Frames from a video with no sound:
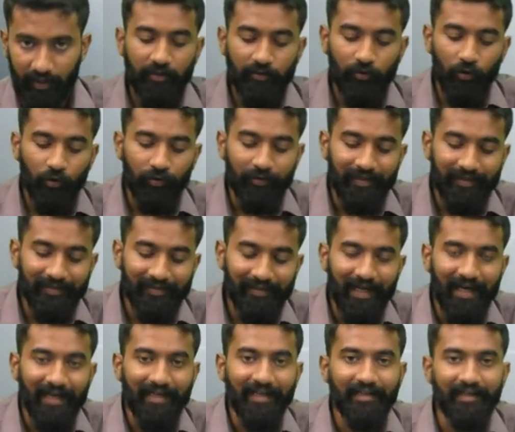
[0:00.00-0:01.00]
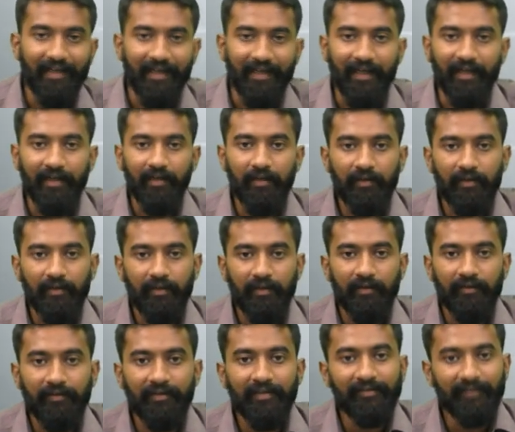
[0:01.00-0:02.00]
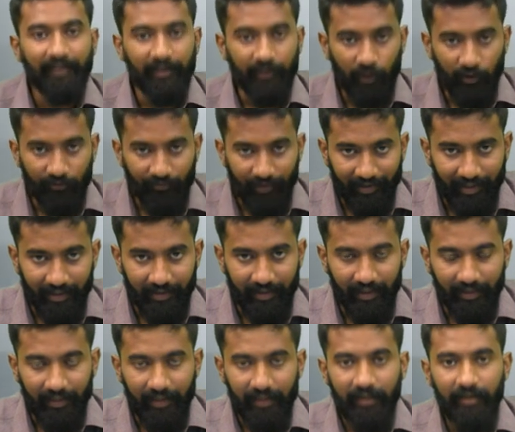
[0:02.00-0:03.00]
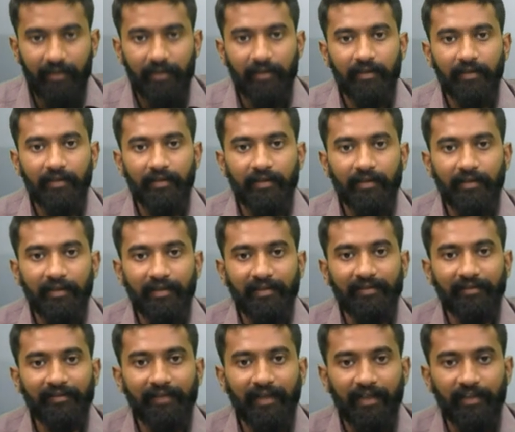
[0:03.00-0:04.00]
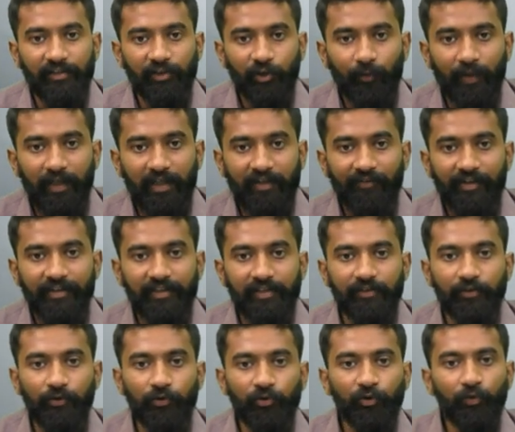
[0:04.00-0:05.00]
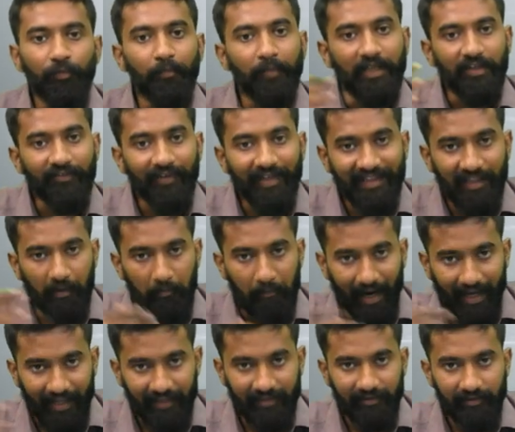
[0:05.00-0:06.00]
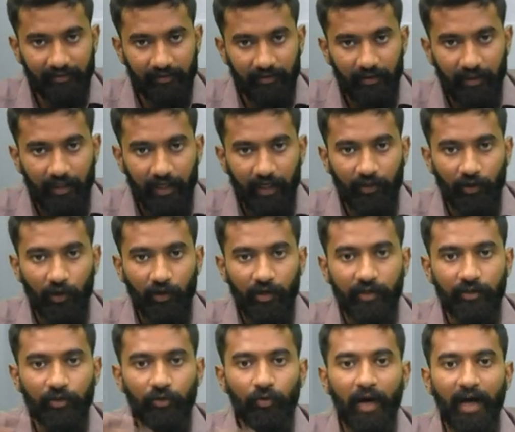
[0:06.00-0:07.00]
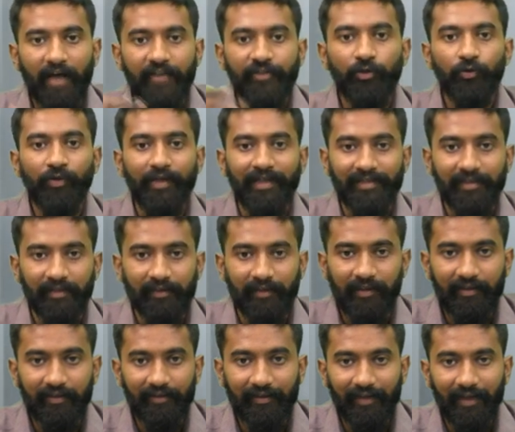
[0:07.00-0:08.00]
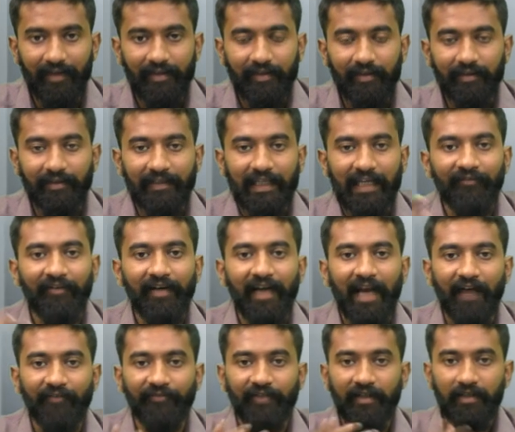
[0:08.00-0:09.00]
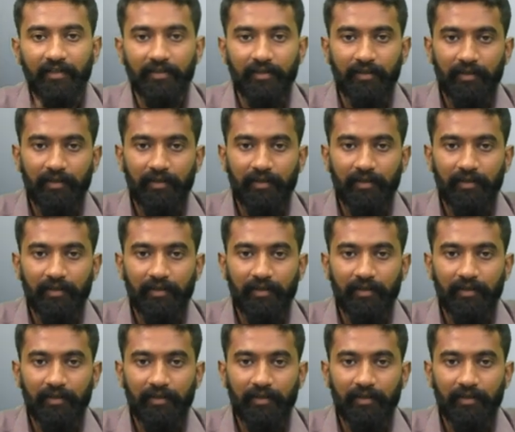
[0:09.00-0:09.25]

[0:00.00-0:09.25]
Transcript: So this undertaking, this letter of undertaking, is the instrument which is used between the banks in order to assure each other that they will have the